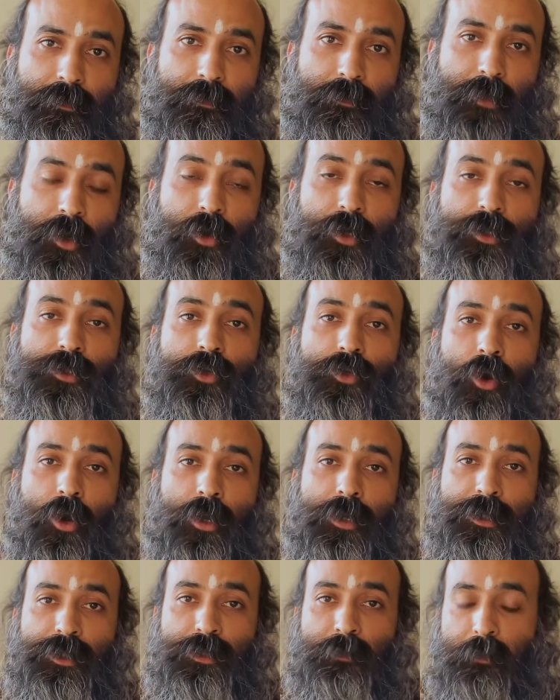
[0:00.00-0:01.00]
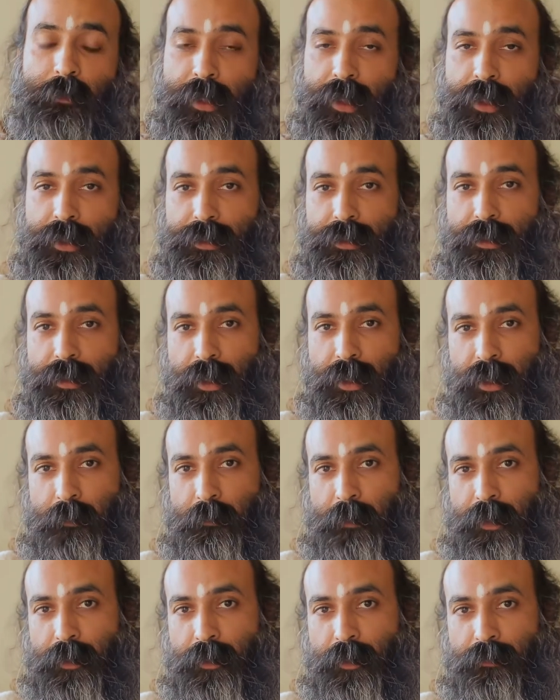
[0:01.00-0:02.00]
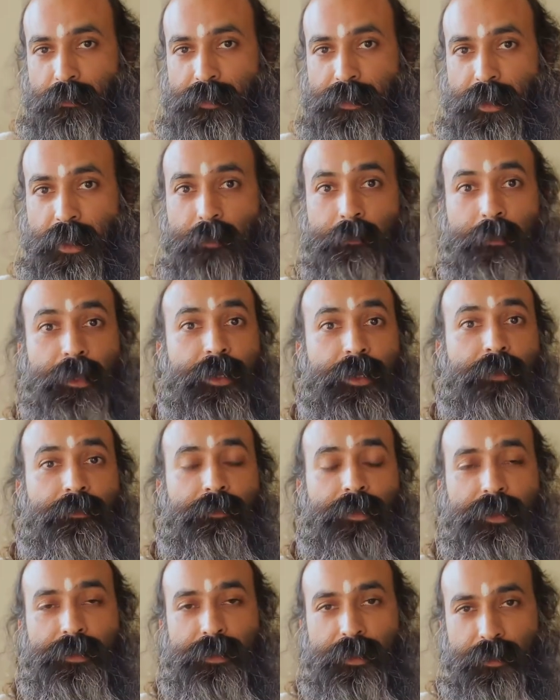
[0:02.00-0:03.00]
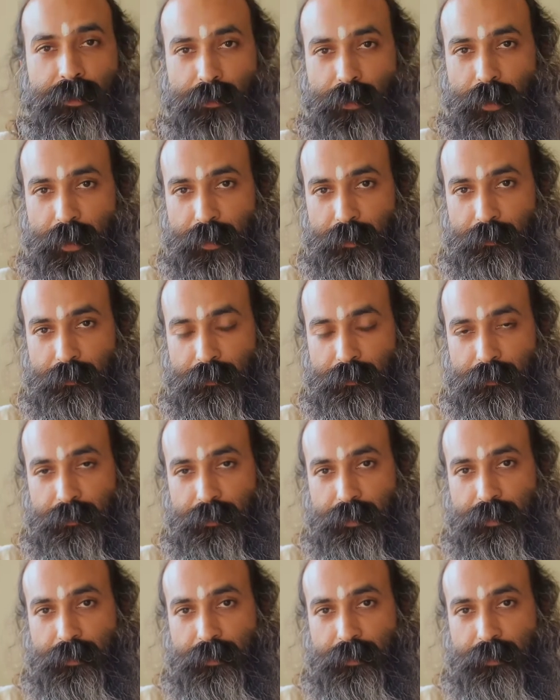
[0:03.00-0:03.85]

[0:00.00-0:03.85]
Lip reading: because goddess brings the element of celebrativeness into life.